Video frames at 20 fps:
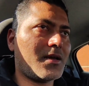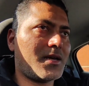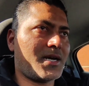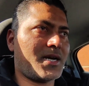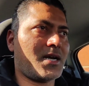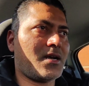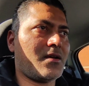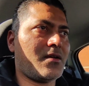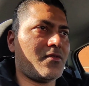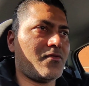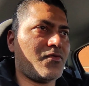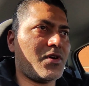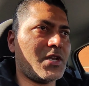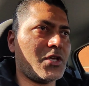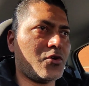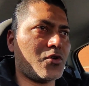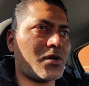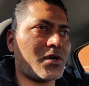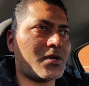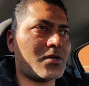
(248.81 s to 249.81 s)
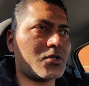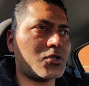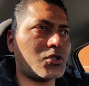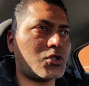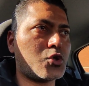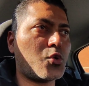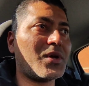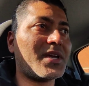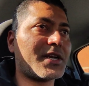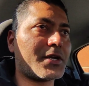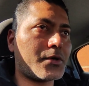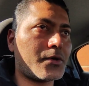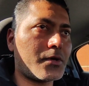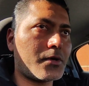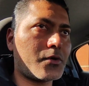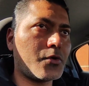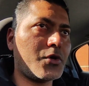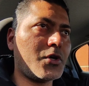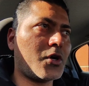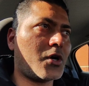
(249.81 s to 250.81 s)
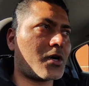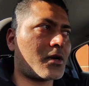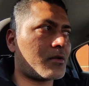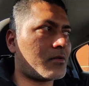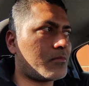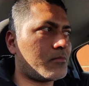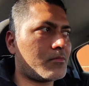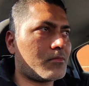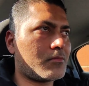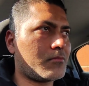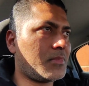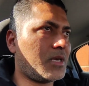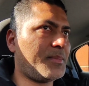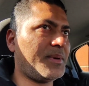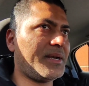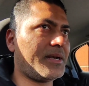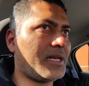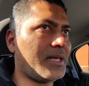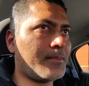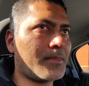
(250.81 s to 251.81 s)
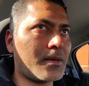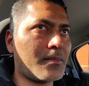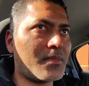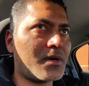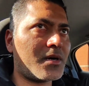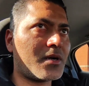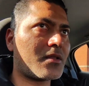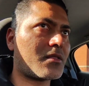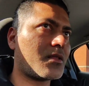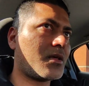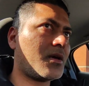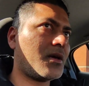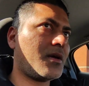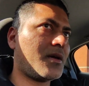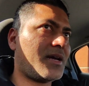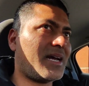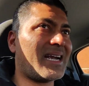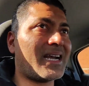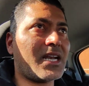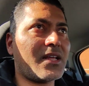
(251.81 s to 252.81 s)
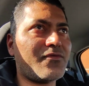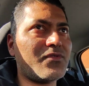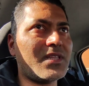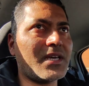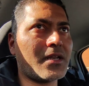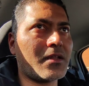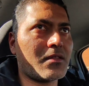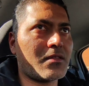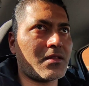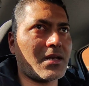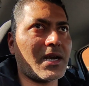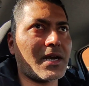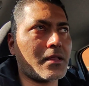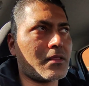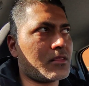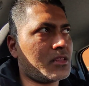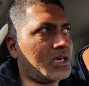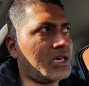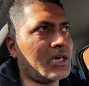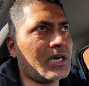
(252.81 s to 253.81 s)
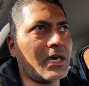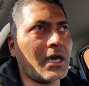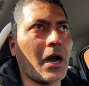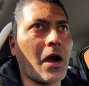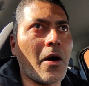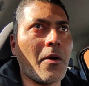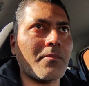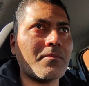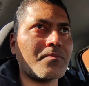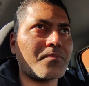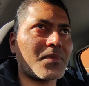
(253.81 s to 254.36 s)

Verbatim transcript: And when you are showing it to your maybe team members, and if there is, let us say, uh,